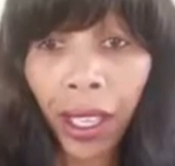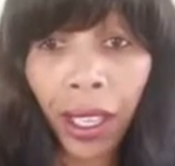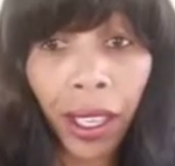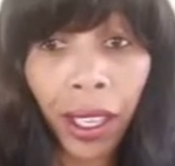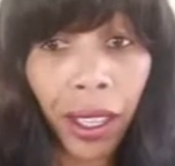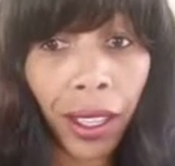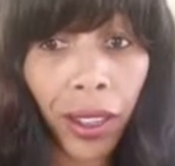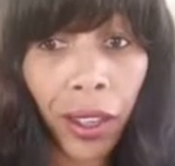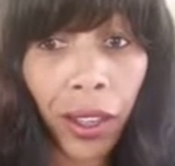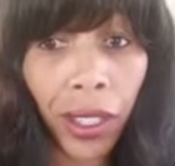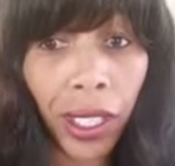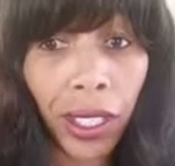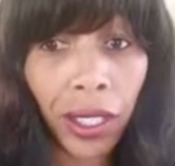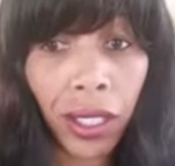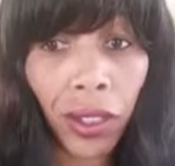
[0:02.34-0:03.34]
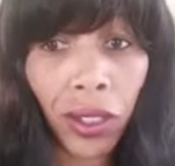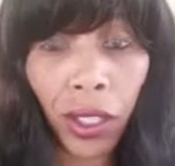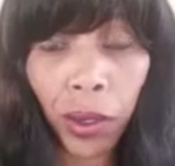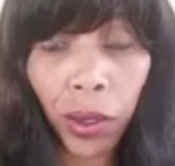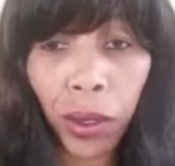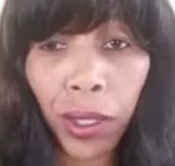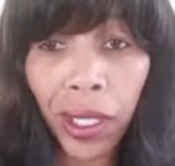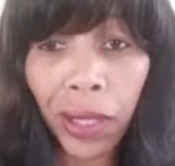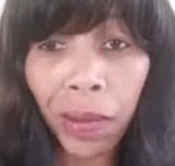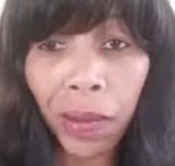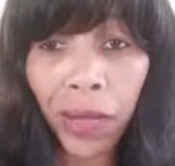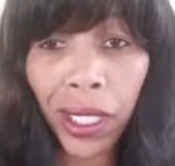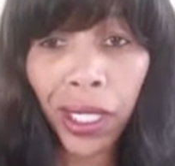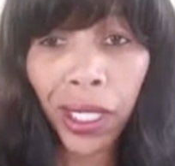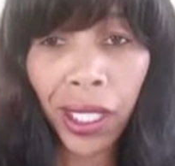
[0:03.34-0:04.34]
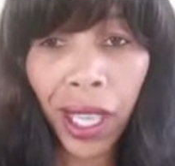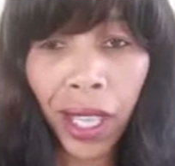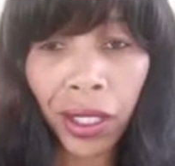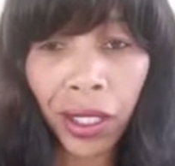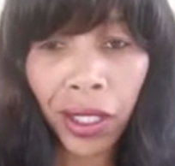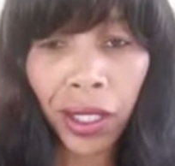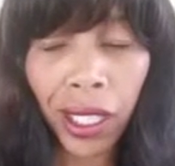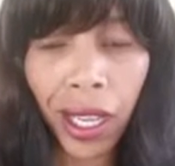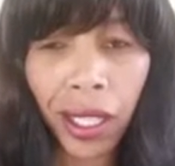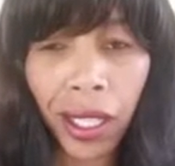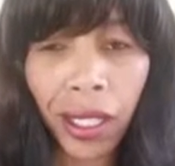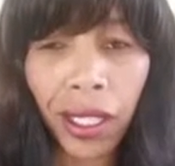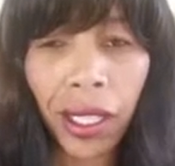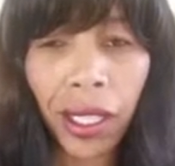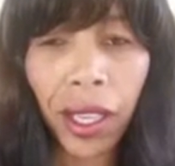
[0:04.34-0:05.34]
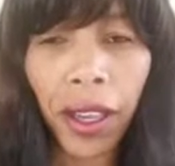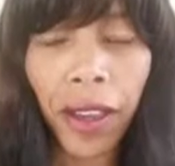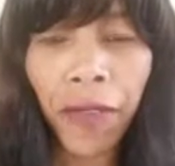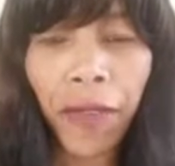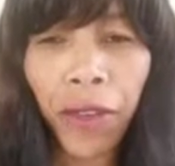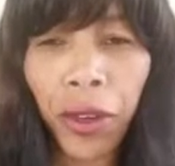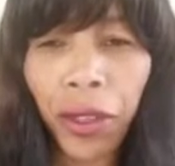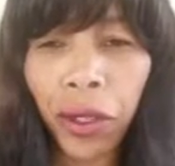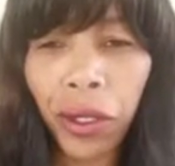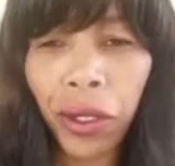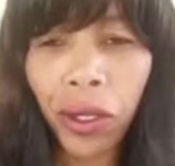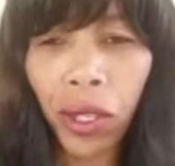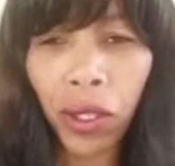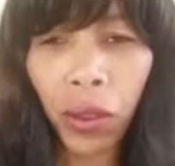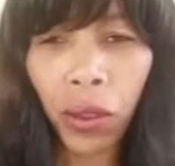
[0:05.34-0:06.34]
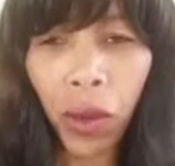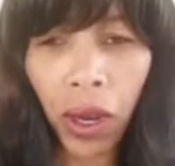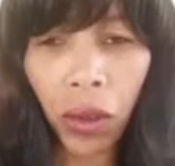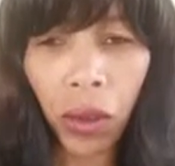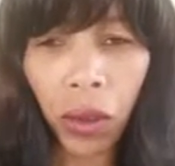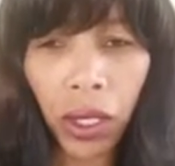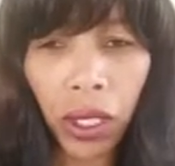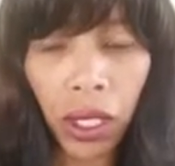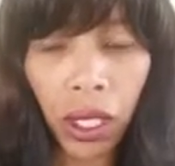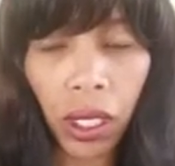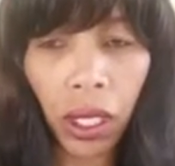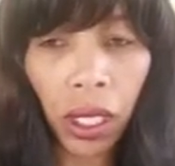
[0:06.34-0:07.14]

Hey there, ladies and gentlemen, it's me, Dr. Donna. Time for your turnaround risk.